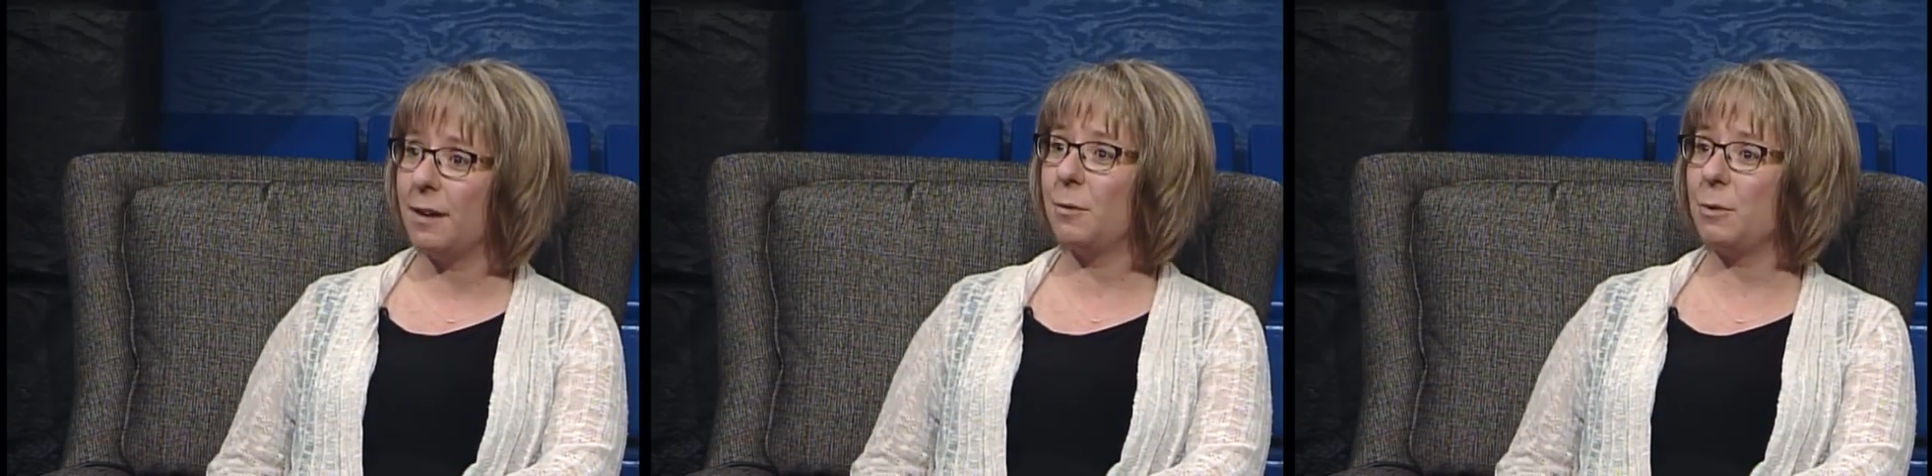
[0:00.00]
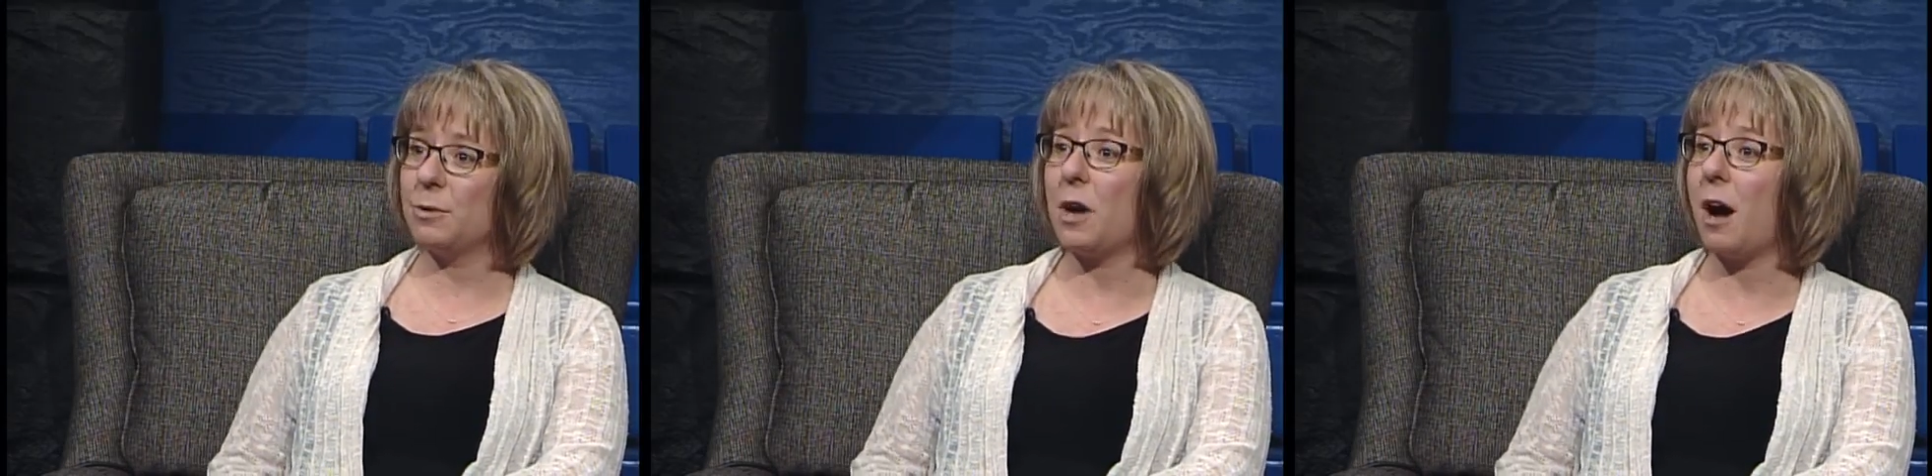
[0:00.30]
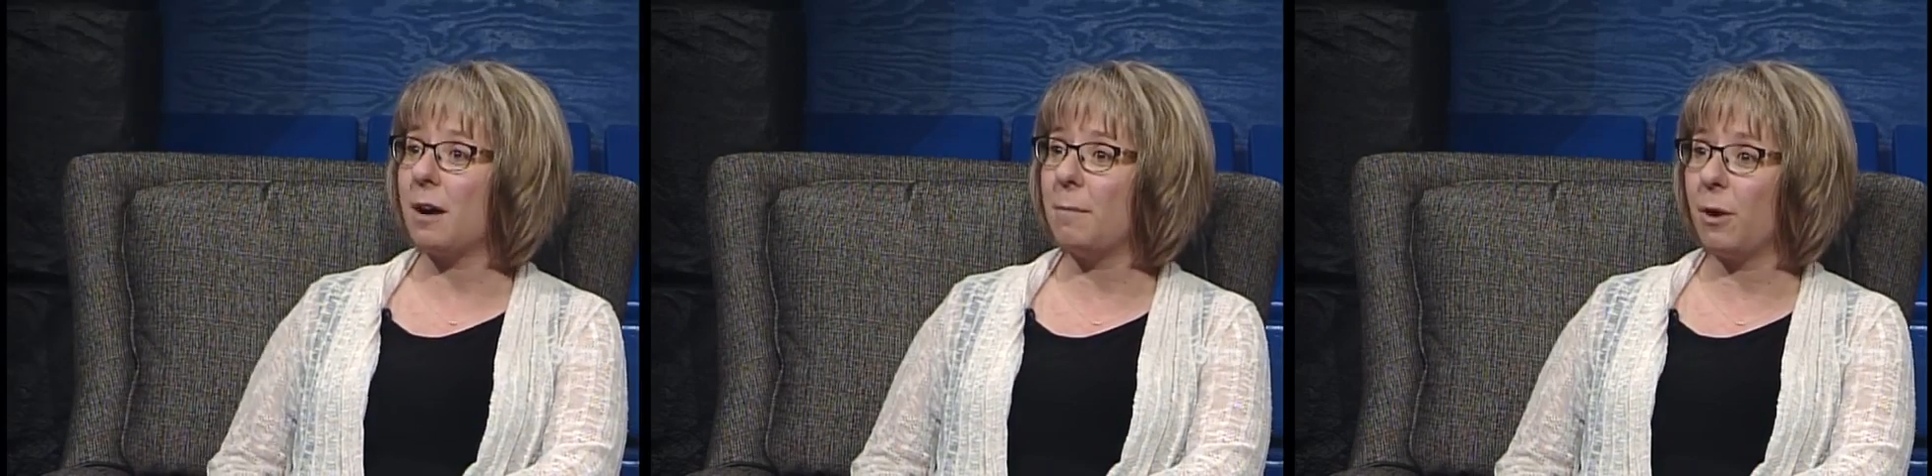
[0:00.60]
we would
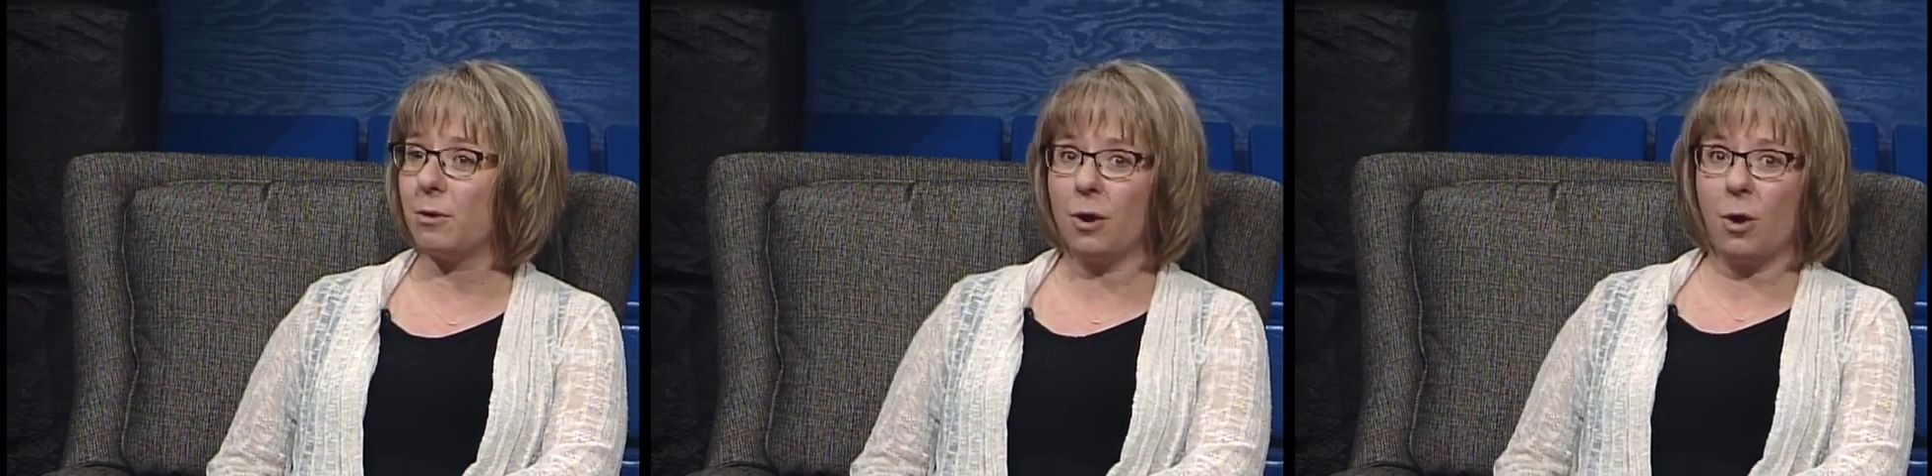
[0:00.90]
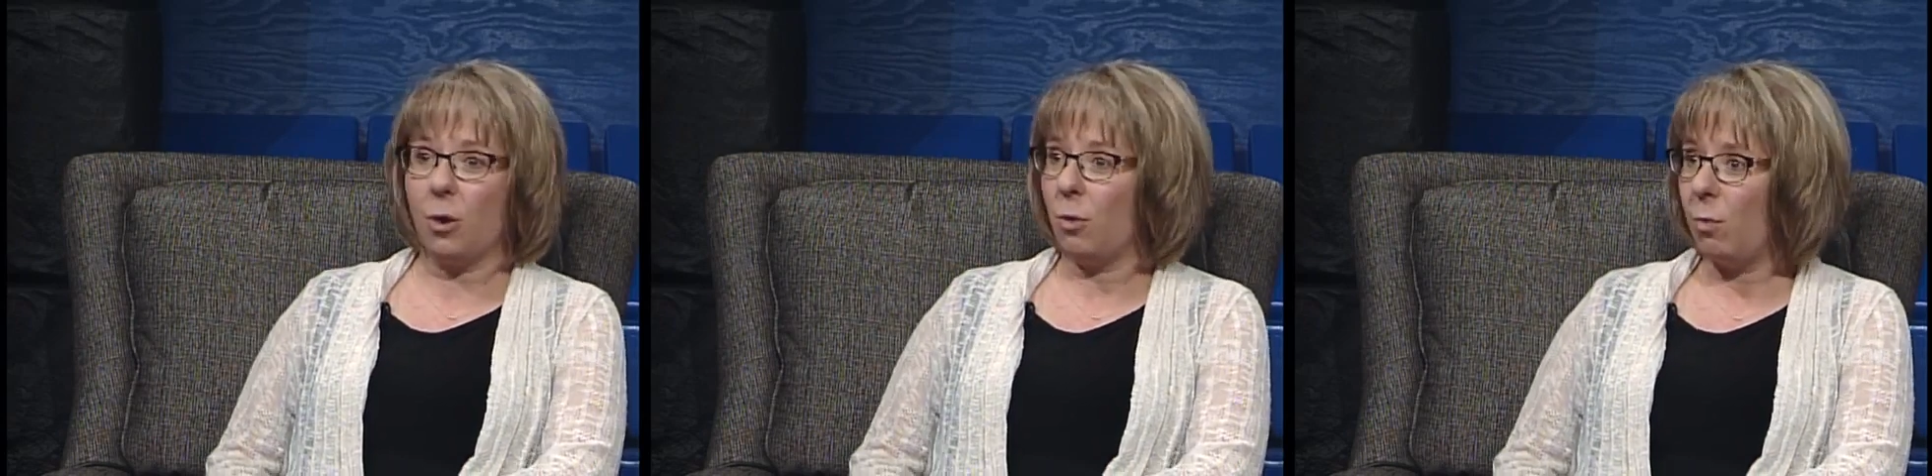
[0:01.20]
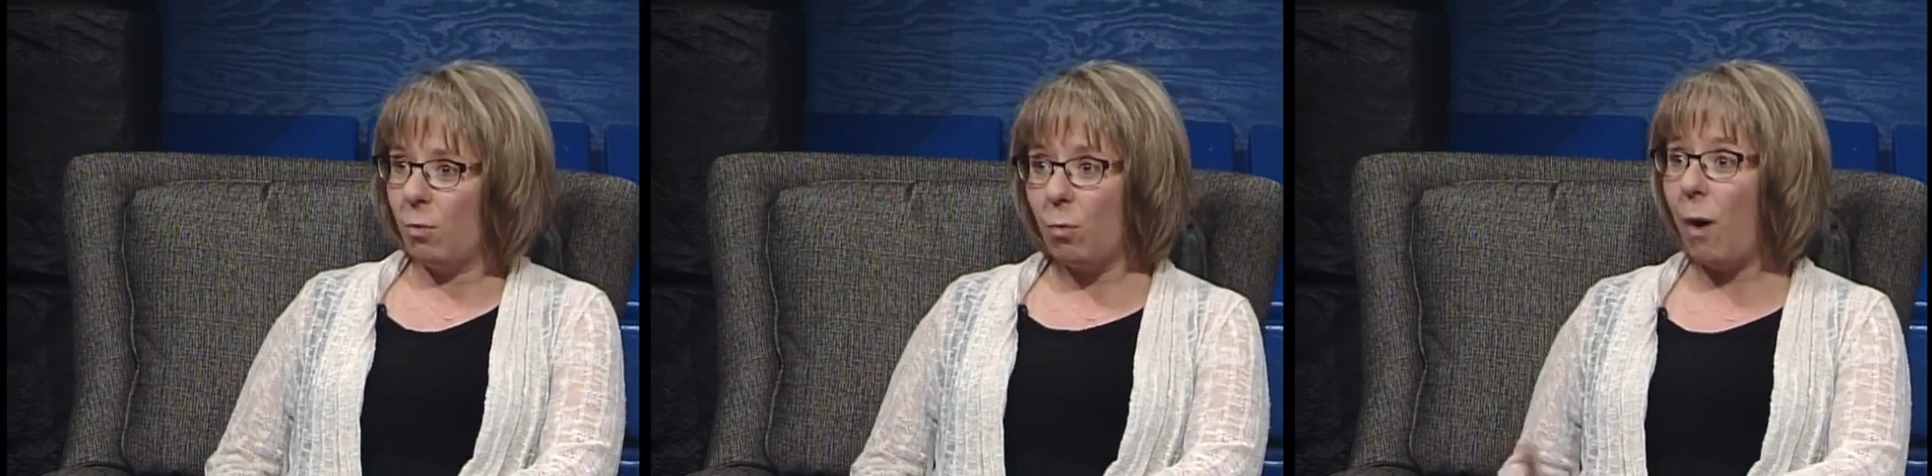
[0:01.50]
talk about,
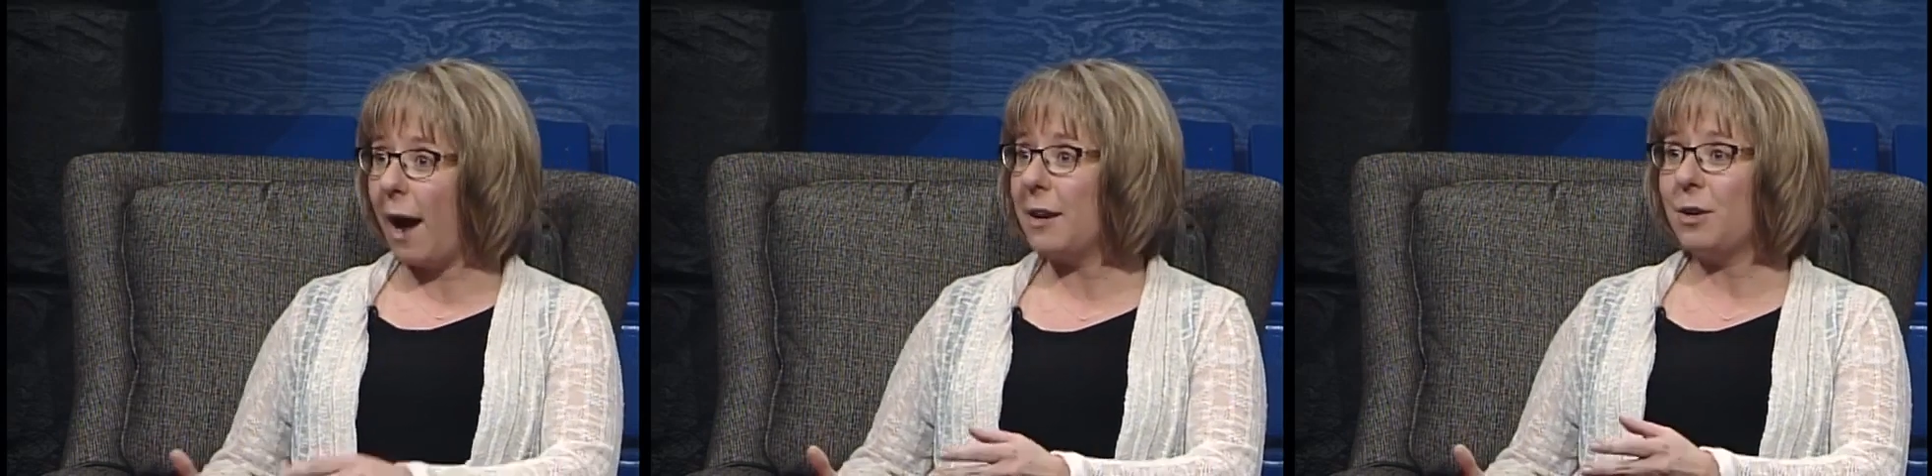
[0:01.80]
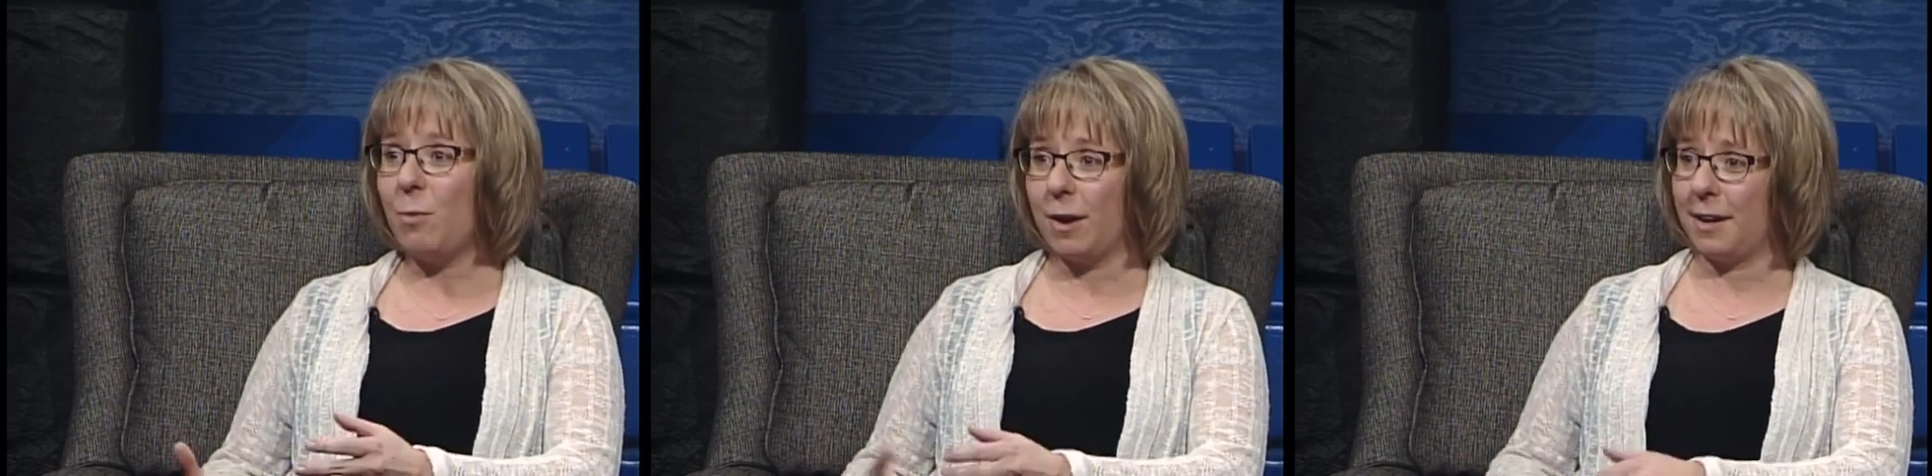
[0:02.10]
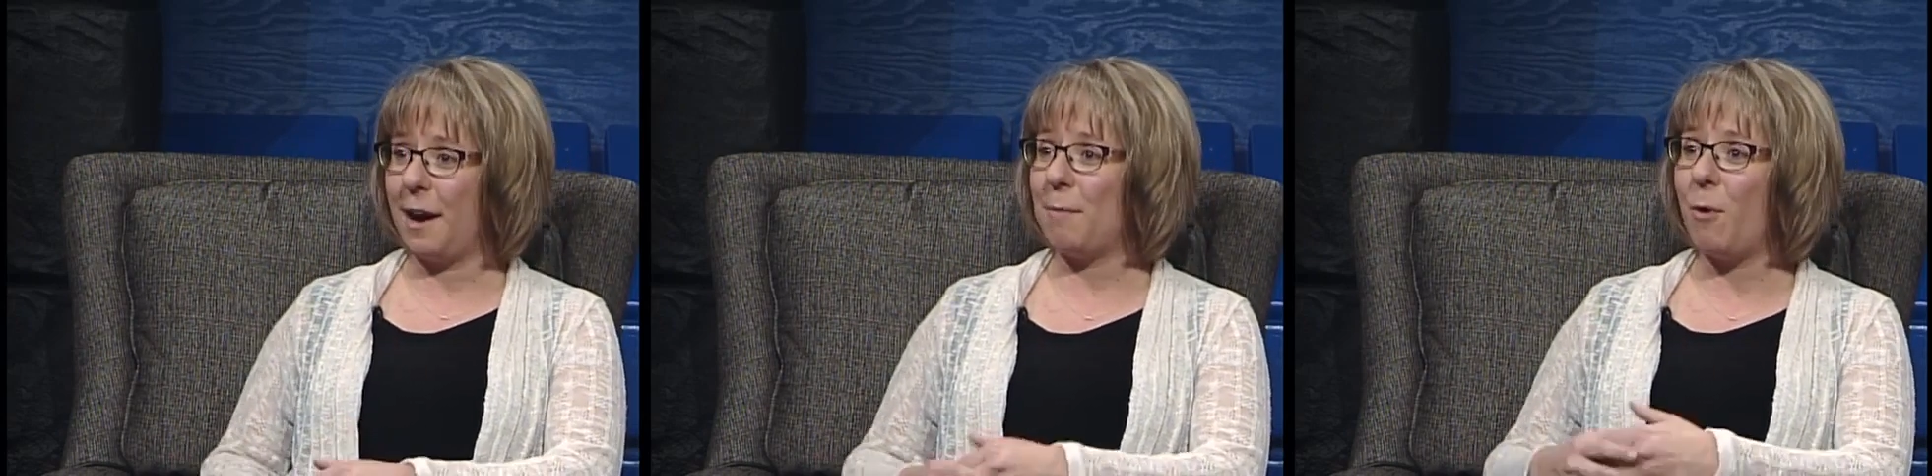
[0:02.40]
why do you want to come?